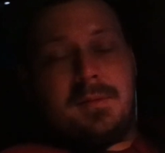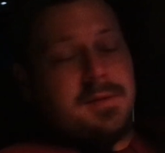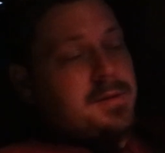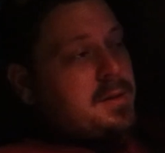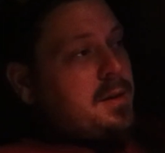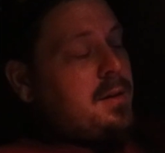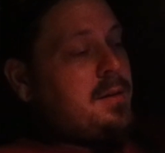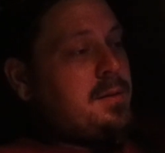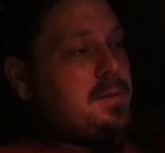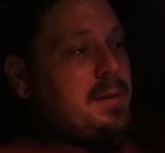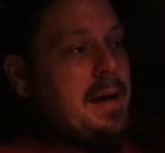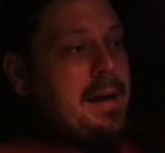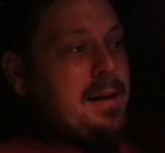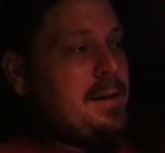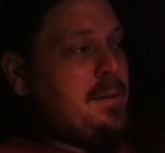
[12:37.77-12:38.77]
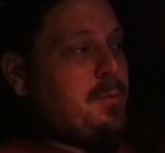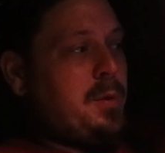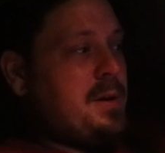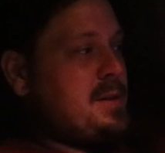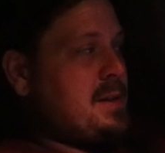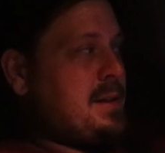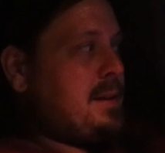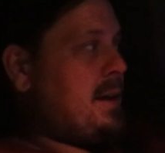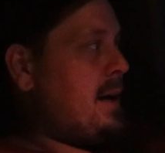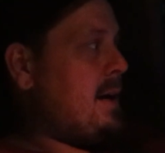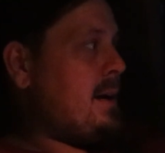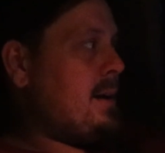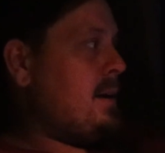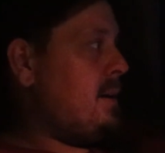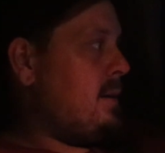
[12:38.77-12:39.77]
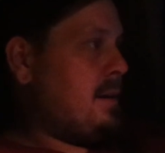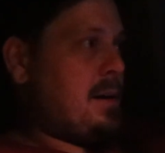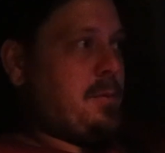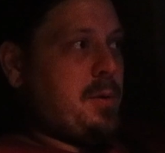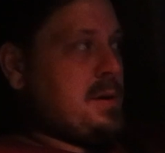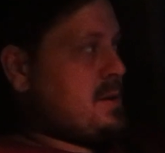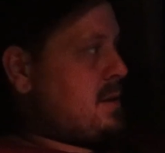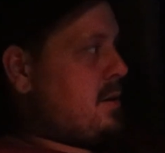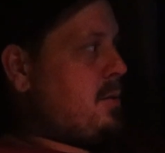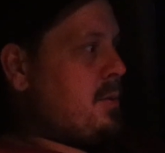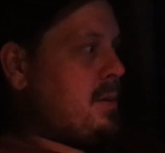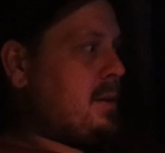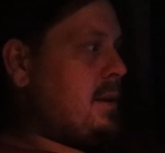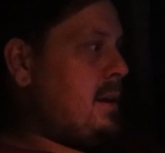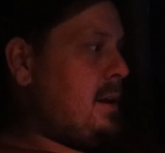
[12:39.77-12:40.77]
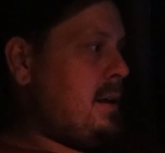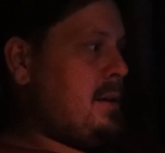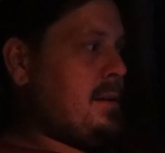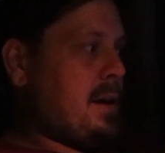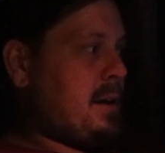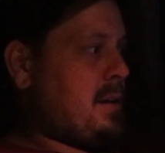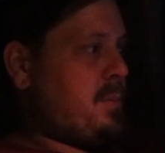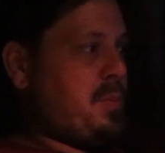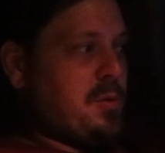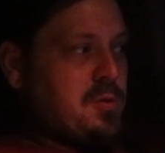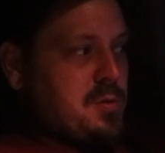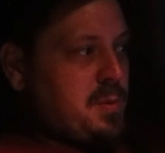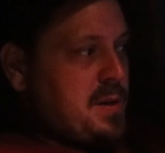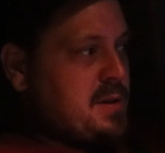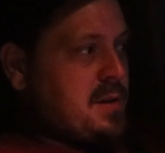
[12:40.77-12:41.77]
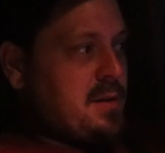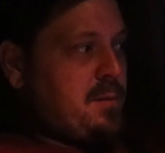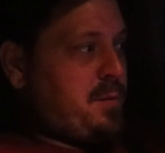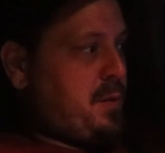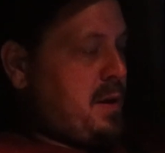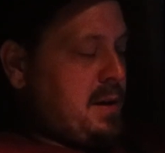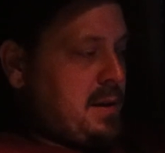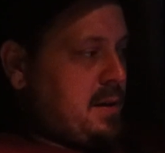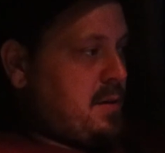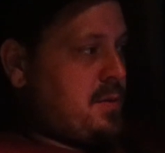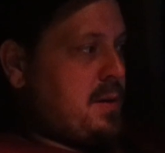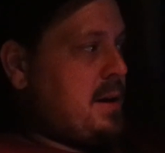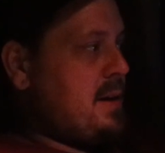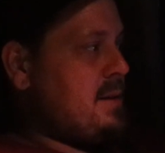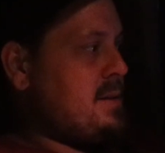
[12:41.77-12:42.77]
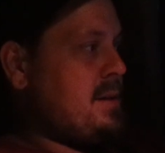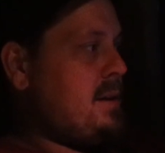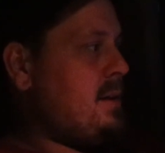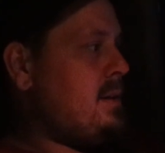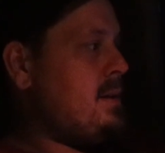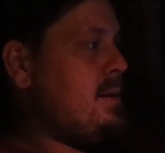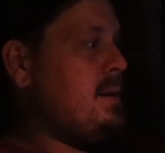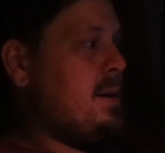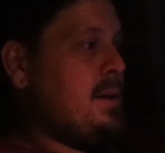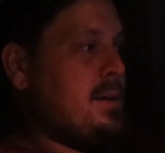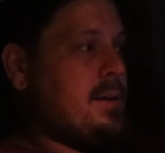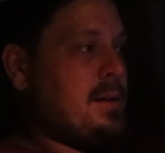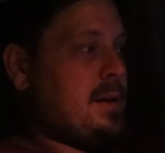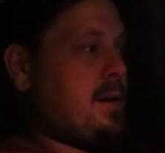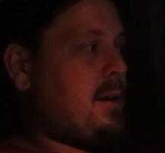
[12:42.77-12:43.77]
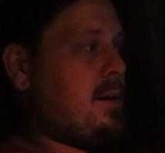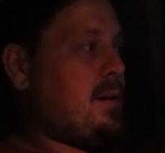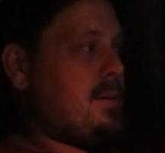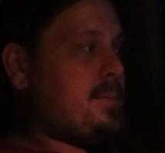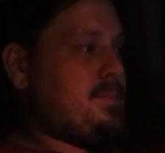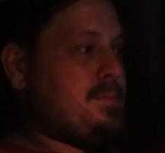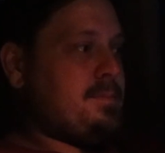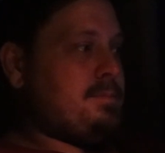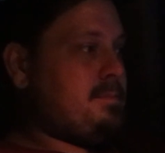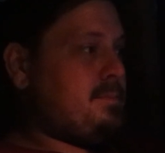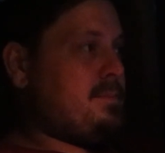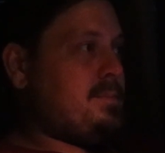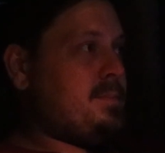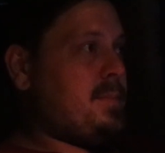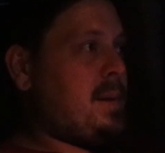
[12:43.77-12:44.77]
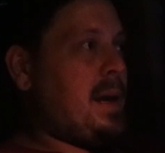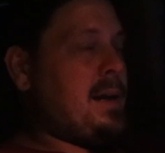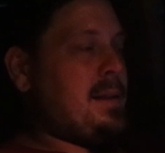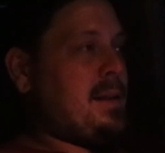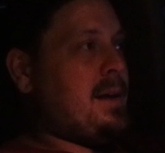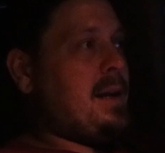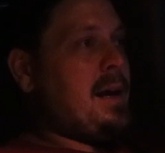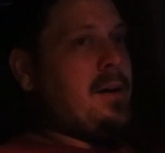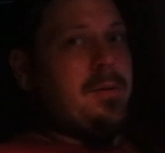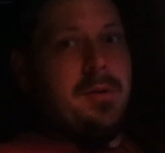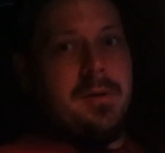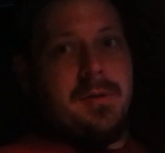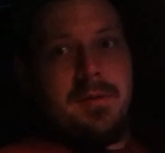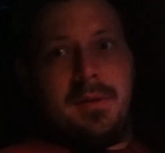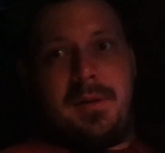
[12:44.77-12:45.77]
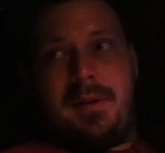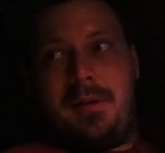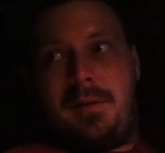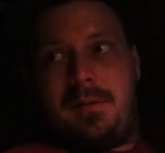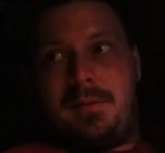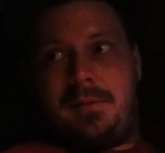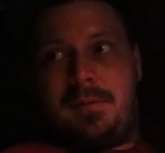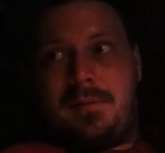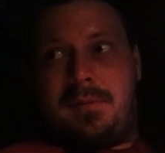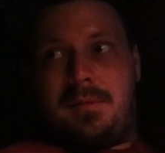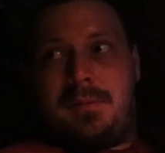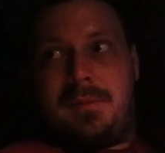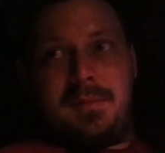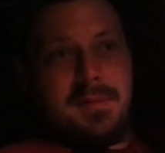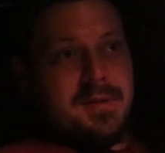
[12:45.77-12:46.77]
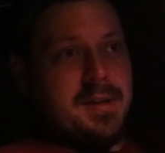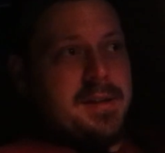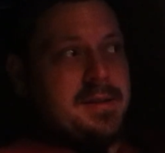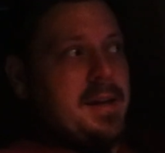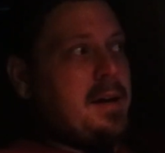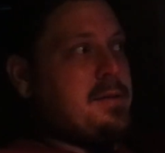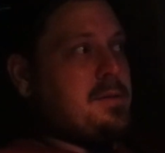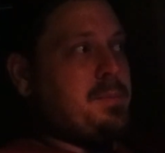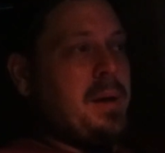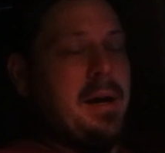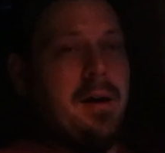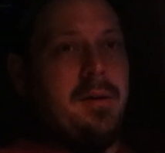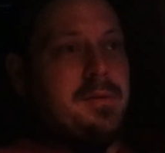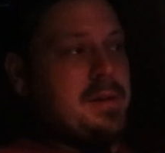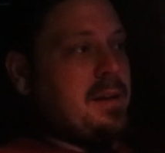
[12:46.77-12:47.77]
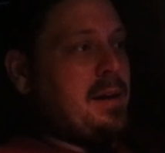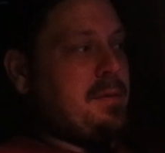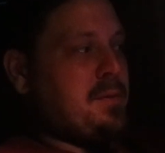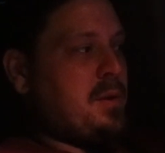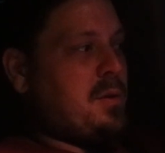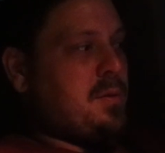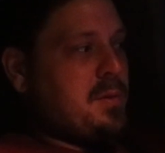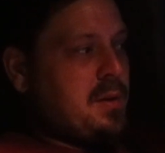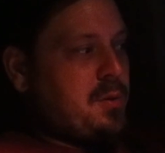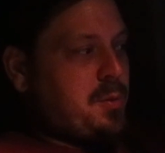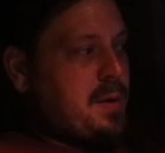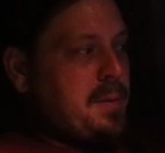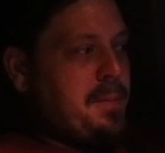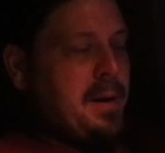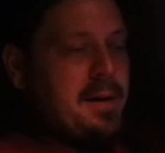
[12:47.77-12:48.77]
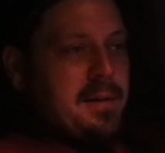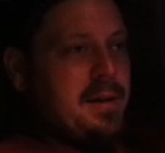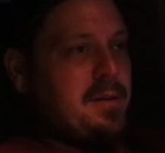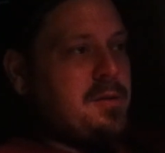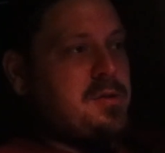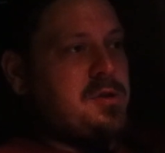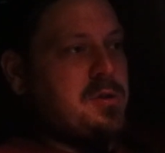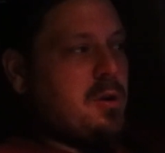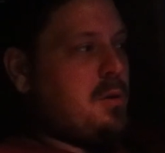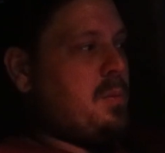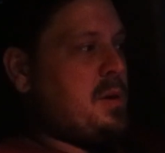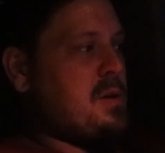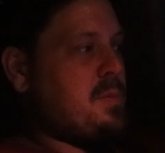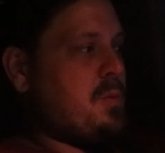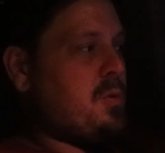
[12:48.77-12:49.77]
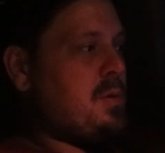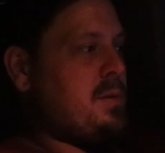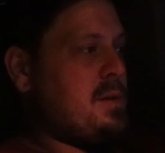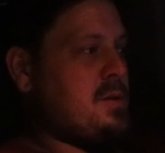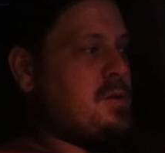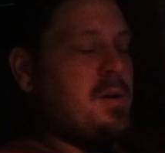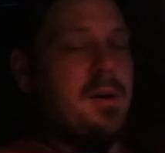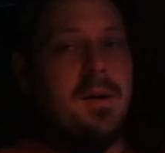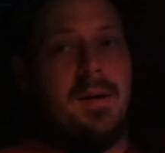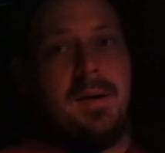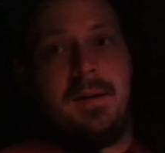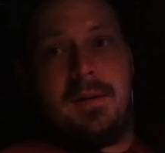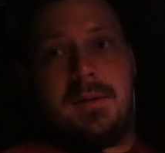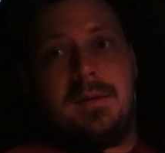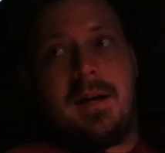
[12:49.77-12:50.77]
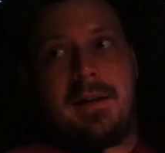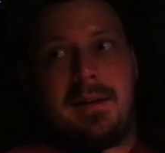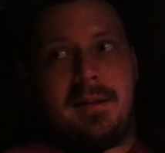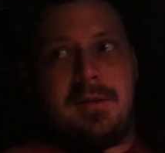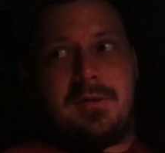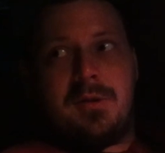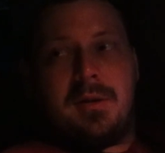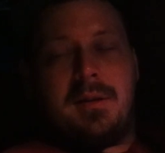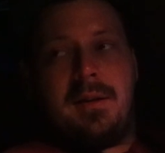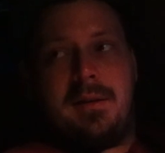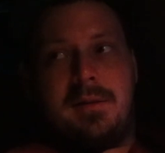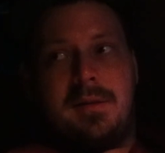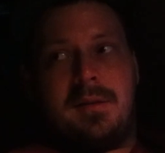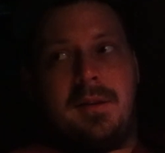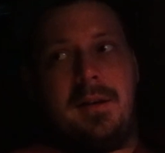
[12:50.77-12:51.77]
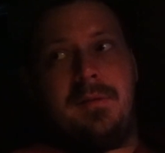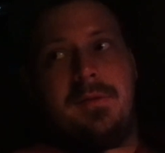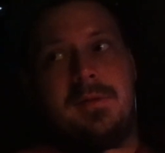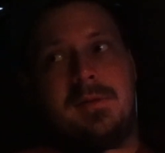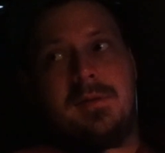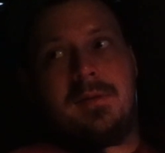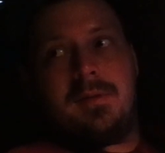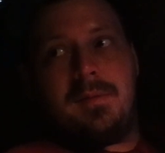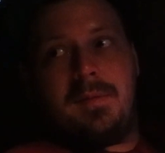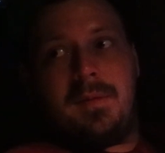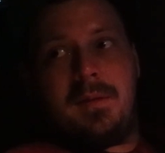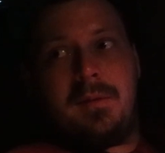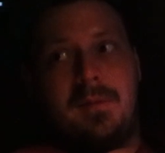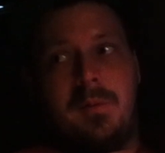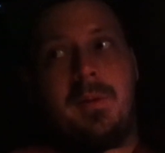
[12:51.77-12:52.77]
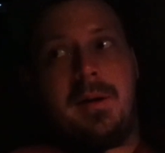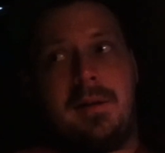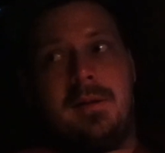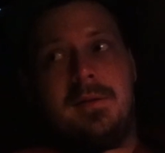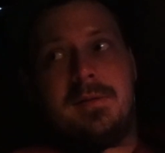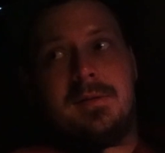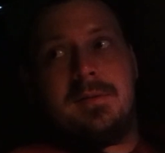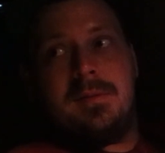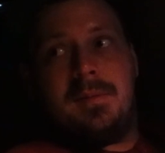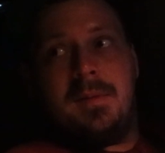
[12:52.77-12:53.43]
So, and it wasn't like, I wasn't going lean, like the boost wasn't fucking crazy. I let out early, 6,000 pounds. I left on only 3 pounds. Like there's so much more in this truck. I think this truck can get into 11s the way it is.